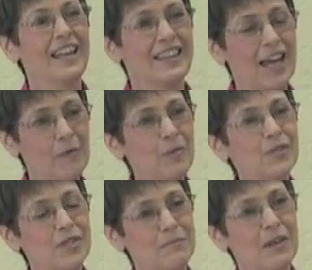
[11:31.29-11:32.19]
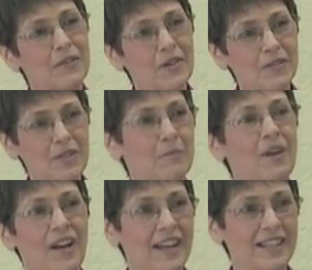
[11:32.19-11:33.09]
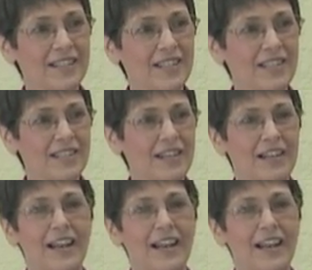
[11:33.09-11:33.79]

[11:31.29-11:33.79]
that will smear those appliances.